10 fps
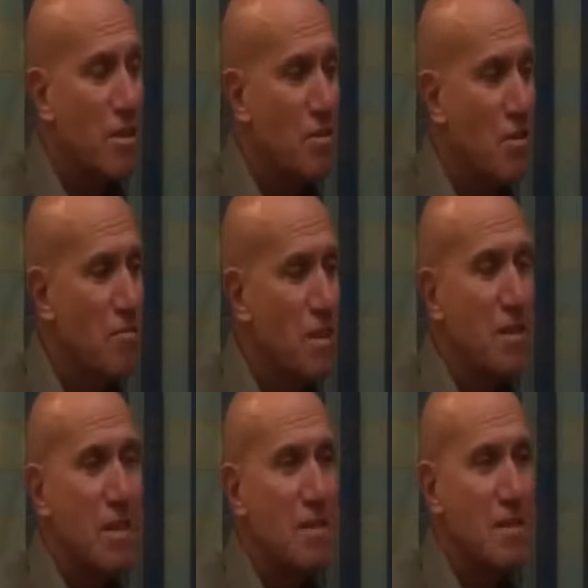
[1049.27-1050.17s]
He told
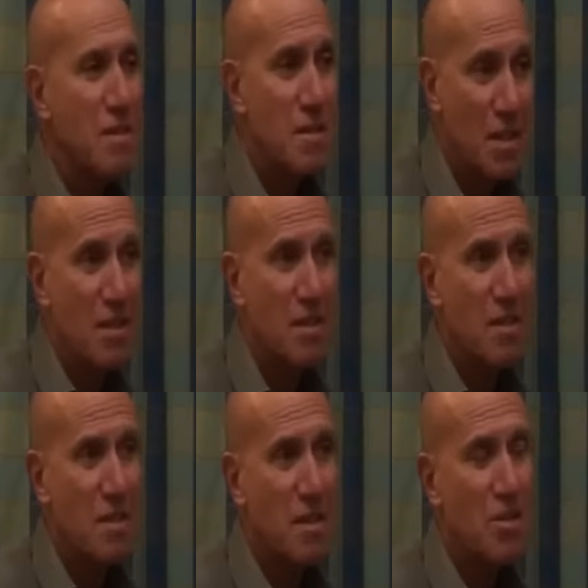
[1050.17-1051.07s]
me that indeed
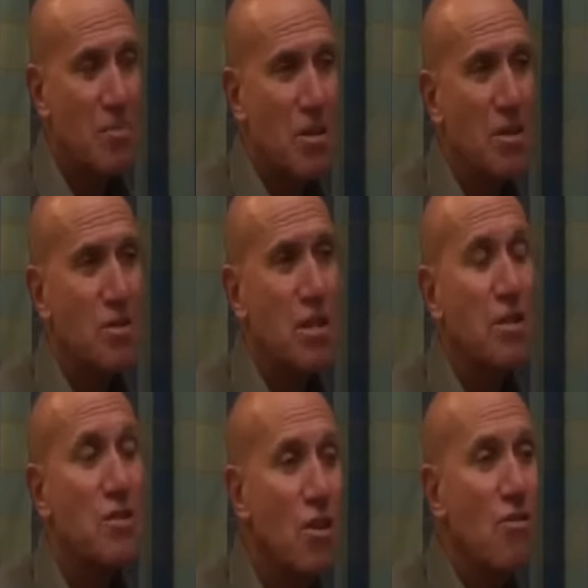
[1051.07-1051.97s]
the
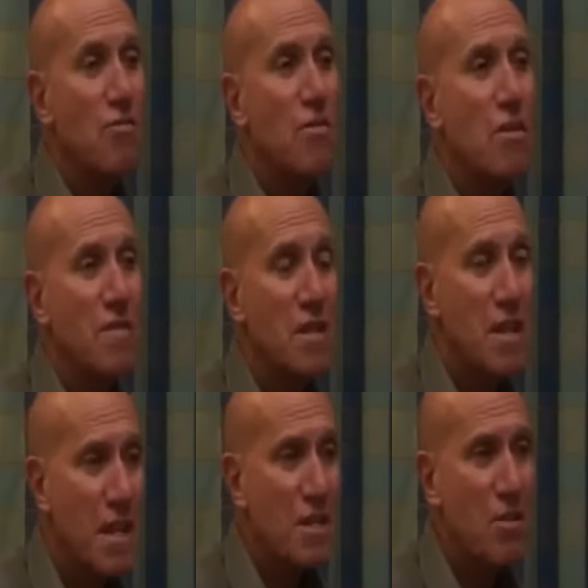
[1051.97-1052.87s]
Egyptologists had known of a
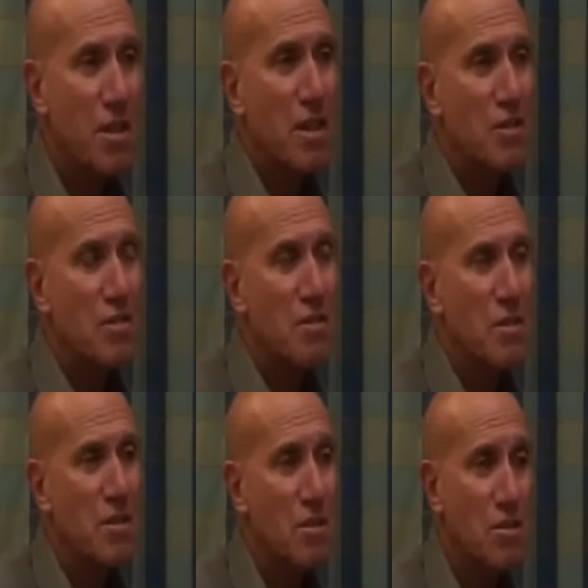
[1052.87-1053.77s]
direct
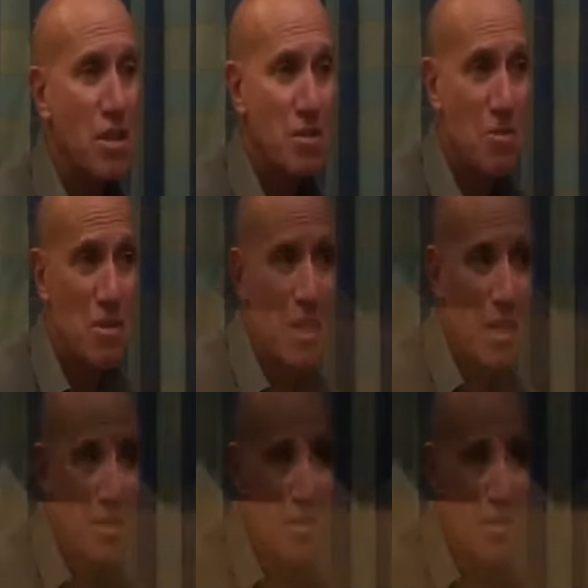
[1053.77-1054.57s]
connection, not just with the